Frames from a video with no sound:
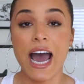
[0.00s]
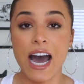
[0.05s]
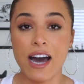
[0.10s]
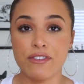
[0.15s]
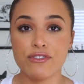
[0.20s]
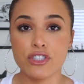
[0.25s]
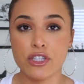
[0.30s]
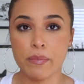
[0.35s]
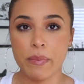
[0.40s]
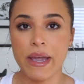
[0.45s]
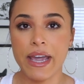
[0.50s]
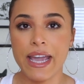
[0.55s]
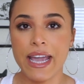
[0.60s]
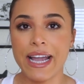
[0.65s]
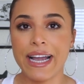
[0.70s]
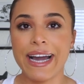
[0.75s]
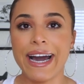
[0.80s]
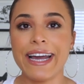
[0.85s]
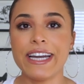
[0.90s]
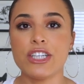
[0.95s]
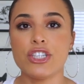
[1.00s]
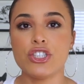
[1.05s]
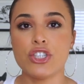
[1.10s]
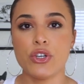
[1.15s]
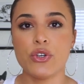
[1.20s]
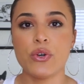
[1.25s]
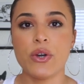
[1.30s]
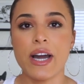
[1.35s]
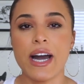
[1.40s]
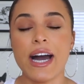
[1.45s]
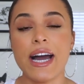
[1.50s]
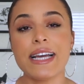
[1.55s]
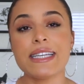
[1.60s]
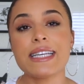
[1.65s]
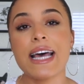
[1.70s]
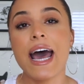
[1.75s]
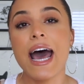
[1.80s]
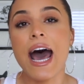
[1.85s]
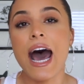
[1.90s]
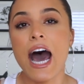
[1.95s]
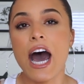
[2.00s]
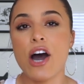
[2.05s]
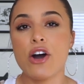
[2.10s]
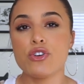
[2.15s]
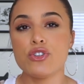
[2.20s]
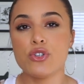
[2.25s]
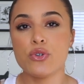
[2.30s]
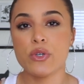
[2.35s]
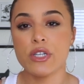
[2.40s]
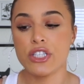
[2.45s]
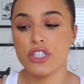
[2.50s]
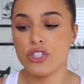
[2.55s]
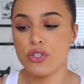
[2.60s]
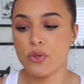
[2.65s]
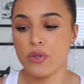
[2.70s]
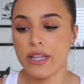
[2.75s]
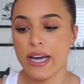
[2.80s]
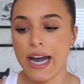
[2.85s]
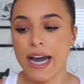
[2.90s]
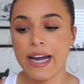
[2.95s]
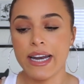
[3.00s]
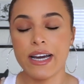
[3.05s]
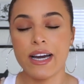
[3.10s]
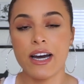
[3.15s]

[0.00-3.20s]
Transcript: afterpay and kind of show you guys how you could do that.